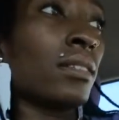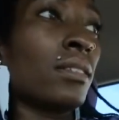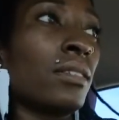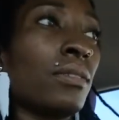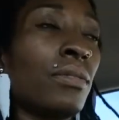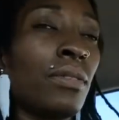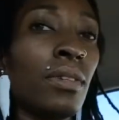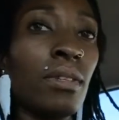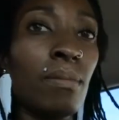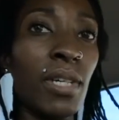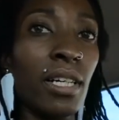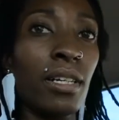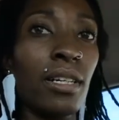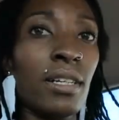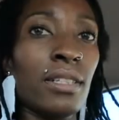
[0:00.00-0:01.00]
front of
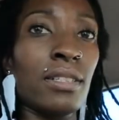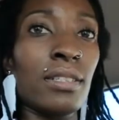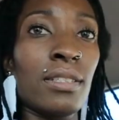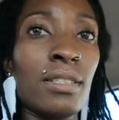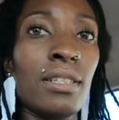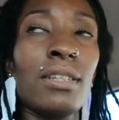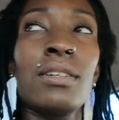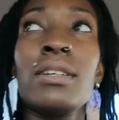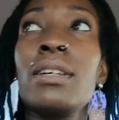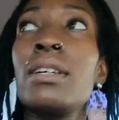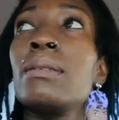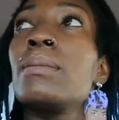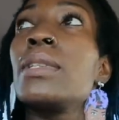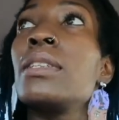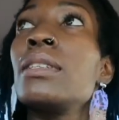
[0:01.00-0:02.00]
my car just staring
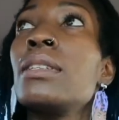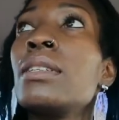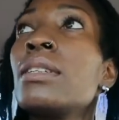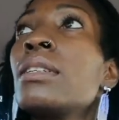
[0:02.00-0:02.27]
at me.